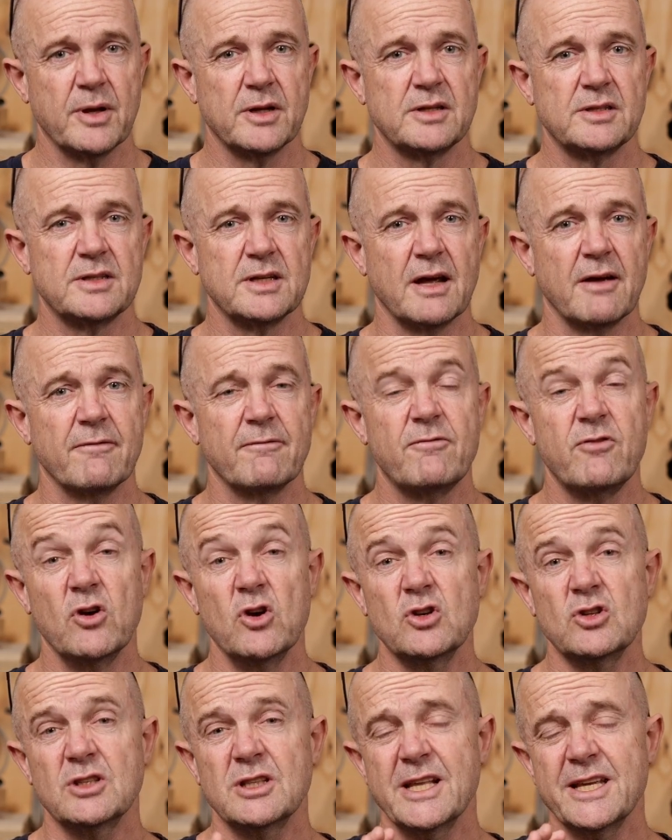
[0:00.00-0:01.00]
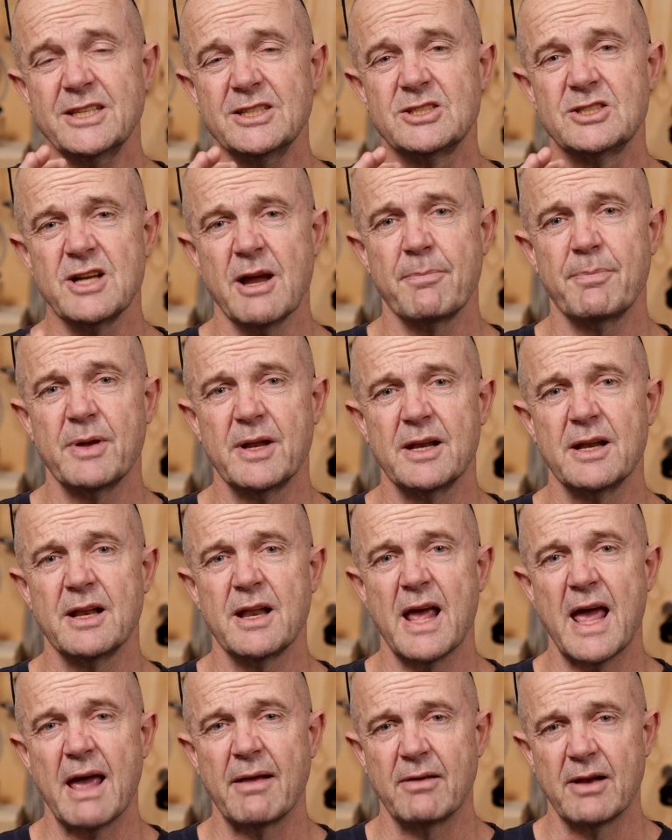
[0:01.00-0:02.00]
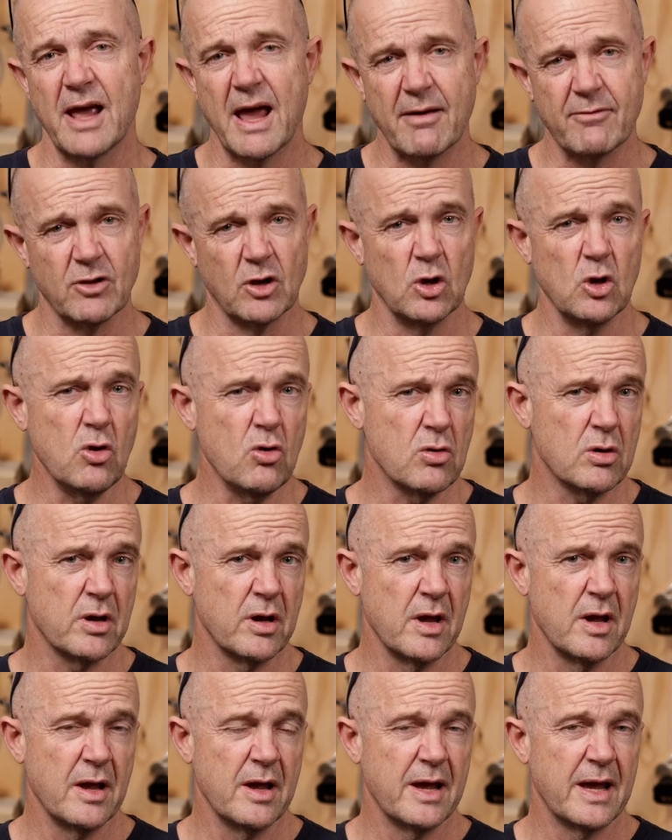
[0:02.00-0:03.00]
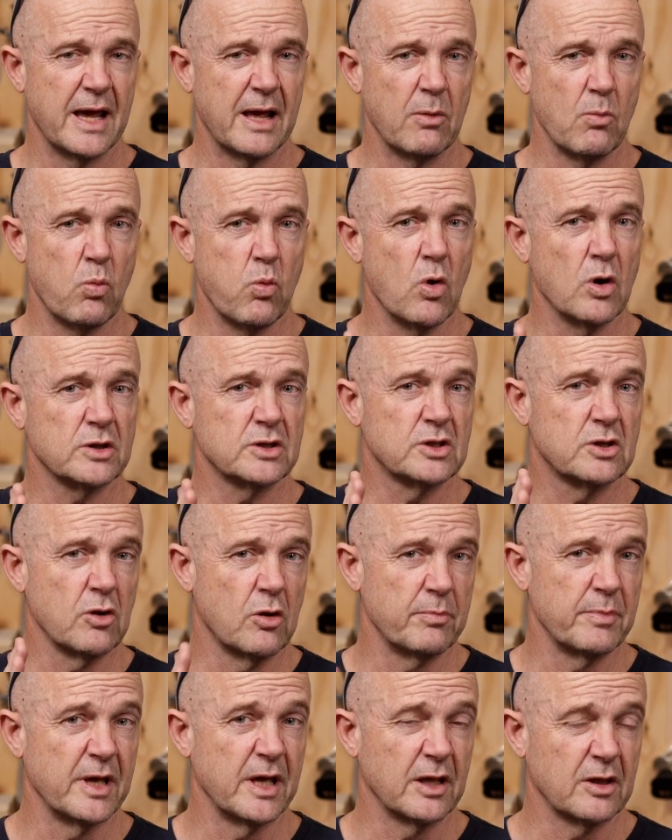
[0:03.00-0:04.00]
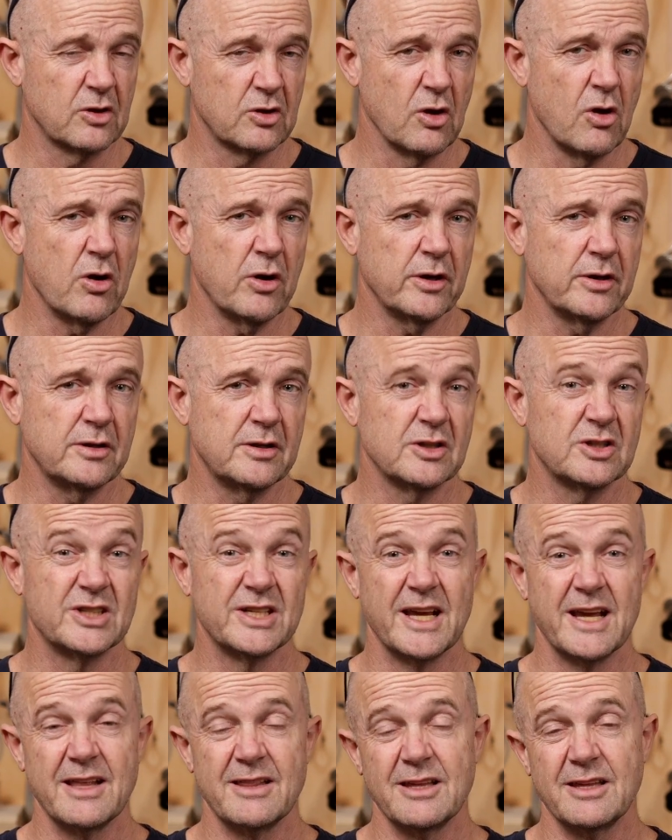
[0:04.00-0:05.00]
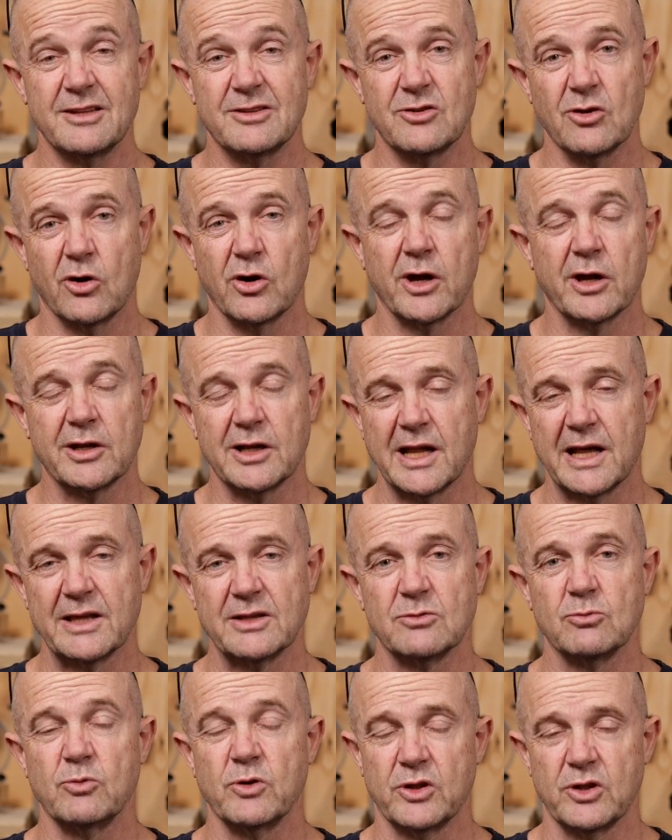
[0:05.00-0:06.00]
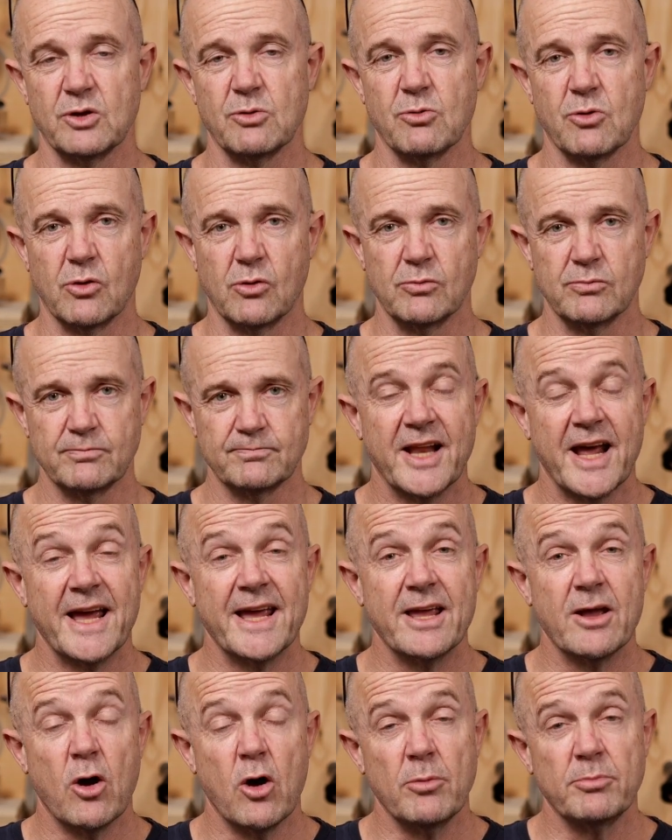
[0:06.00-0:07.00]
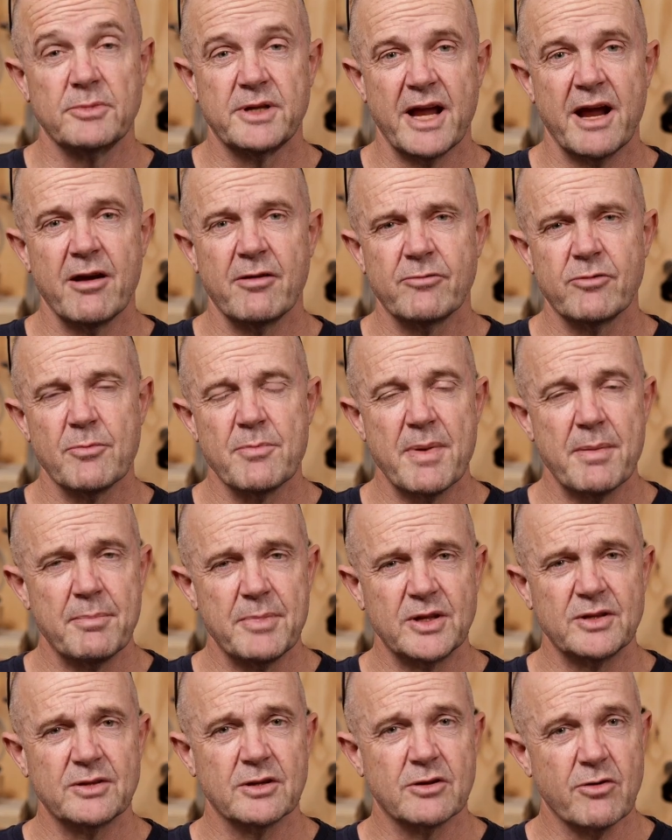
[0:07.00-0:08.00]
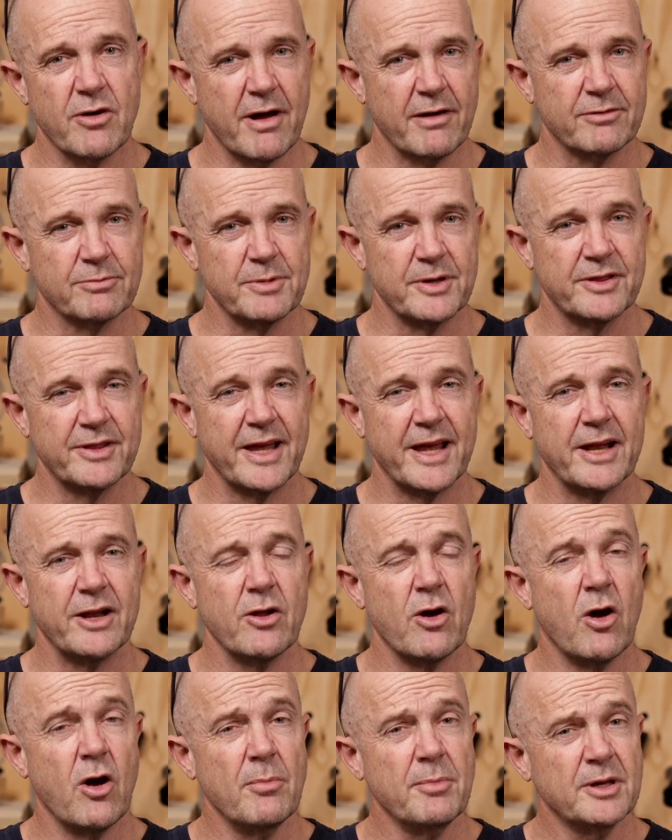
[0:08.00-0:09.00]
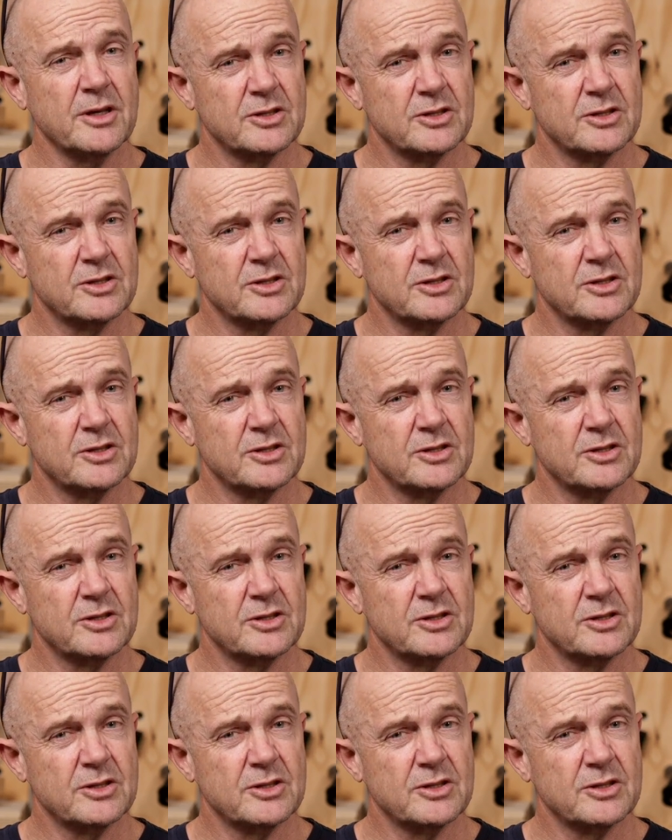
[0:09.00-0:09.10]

But first, let's jump in and have a look at what's got me excited to share this diode laser with you all. G'day, I'm Darren from Mr. Craftsmith, and I'm